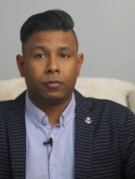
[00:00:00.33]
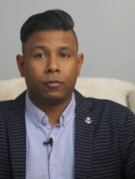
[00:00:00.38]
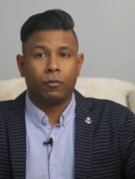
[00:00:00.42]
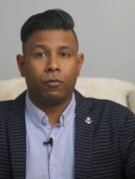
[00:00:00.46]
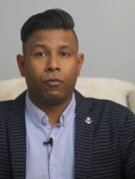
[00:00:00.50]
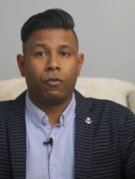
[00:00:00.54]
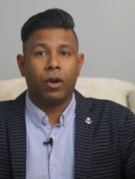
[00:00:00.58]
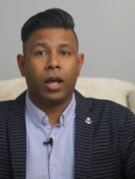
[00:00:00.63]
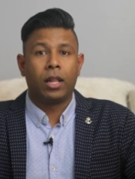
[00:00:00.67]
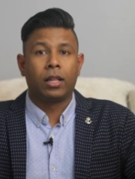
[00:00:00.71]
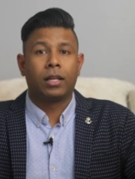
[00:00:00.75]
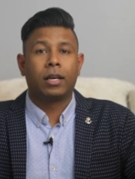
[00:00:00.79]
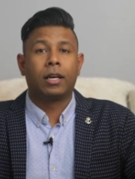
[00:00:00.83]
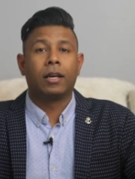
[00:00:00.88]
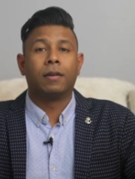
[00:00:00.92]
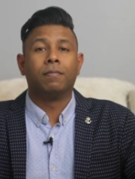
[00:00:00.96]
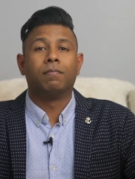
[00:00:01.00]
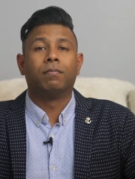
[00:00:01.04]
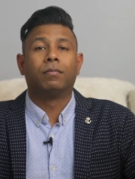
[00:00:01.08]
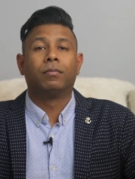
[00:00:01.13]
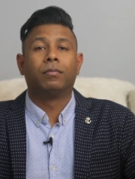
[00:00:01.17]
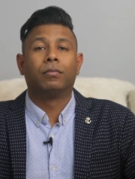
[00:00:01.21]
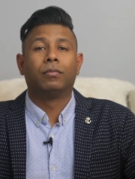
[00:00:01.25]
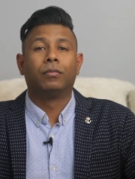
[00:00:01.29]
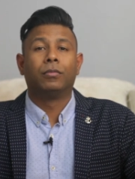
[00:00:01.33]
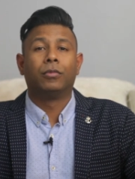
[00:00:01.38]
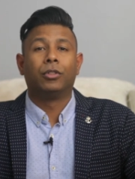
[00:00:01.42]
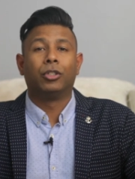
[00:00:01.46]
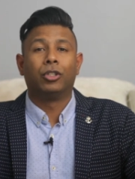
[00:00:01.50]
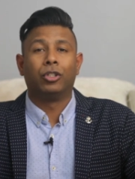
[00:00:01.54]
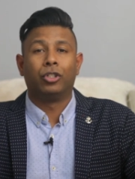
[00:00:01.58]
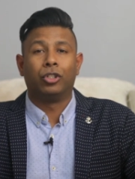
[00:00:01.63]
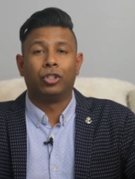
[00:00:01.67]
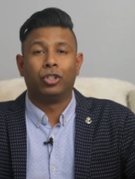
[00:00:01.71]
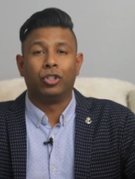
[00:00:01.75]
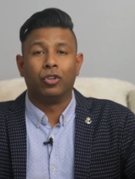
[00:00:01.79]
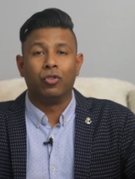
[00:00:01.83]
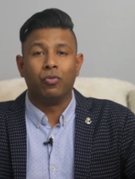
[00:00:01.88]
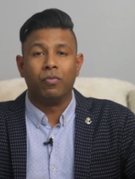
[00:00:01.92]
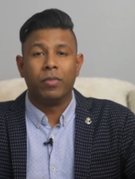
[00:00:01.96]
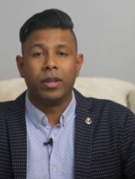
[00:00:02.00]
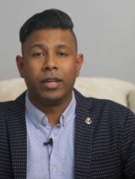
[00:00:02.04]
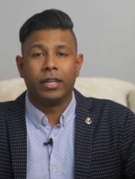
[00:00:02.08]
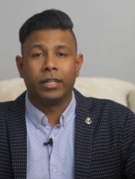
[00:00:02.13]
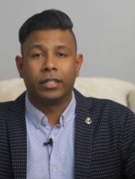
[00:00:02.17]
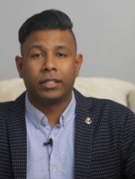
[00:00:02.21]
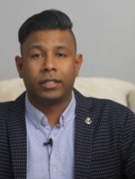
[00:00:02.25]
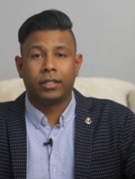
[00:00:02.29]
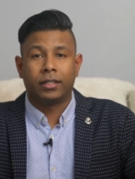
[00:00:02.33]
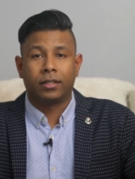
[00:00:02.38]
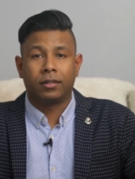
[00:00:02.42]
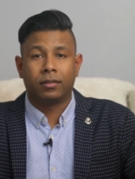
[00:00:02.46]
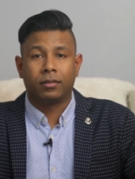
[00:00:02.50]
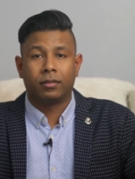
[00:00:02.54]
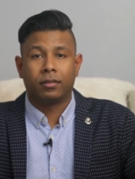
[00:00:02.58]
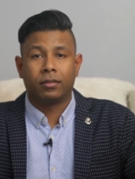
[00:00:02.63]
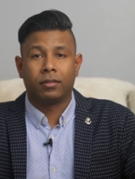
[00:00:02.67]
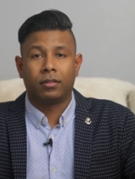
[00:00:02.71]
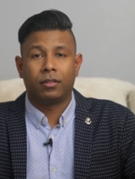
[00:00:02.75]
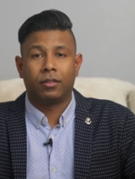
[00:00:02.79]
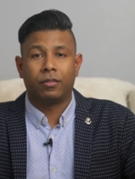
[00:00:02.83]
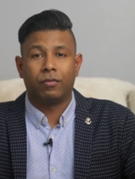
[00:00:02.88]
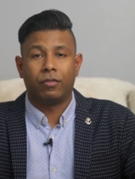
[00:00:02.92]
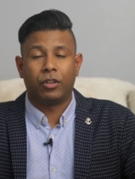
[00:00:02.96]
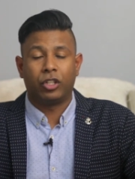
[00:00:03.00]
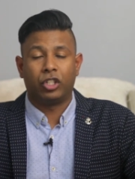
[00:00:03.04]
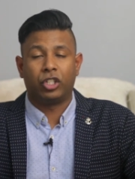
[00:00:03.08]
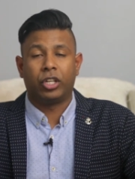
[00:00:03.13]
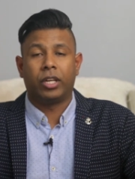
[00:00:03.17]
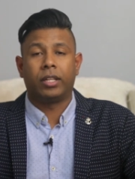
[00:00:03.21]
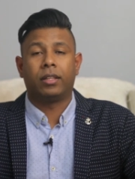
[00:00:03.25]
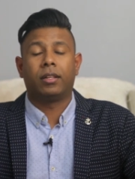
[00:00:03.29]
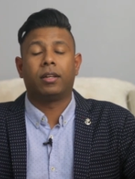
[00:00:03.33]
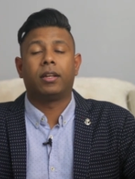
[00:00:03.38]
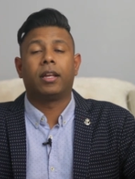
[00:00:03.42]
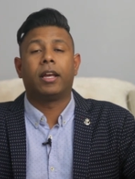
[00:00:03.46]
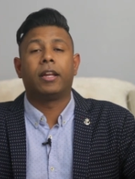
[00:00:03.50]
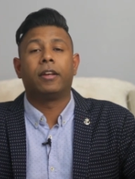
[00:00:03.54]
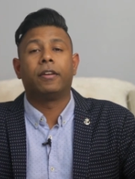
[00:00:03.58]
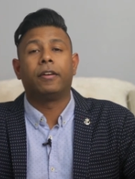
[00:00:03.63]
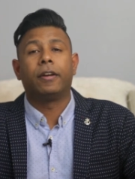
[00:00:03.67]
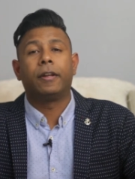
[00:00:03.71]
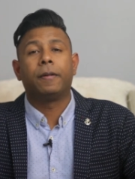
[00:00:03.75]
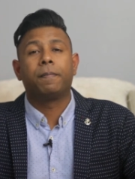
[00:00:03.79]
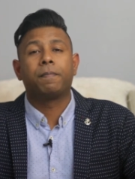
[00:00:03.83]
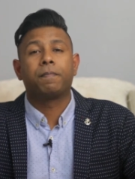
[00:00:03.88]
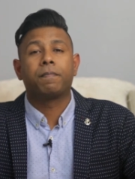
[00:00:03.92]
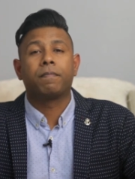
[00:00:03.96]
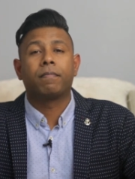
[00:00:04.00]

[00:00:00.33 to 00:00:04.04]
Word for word: Welcome to Two Minutes with Chethan Henry.